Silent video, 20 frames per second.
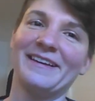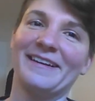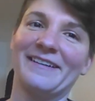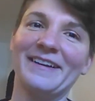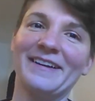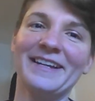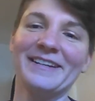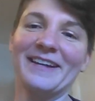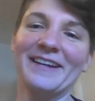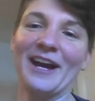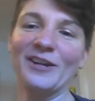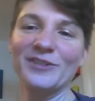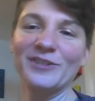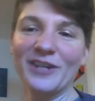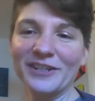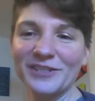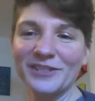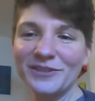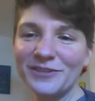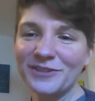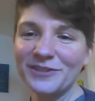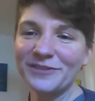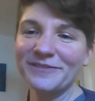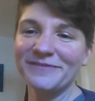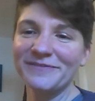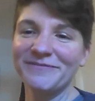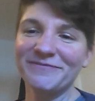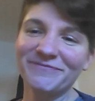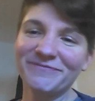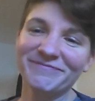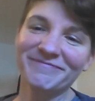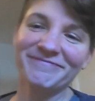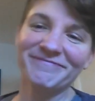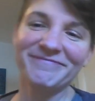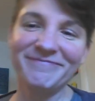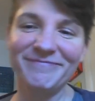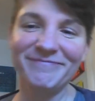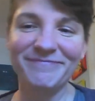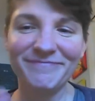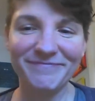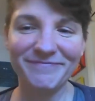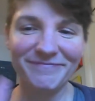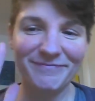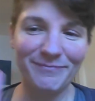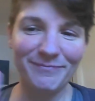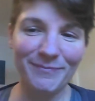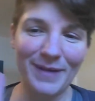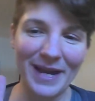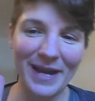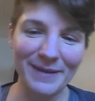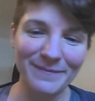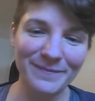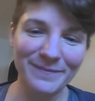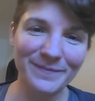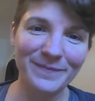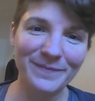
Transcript: All right, I'll talk to you soon. Bye.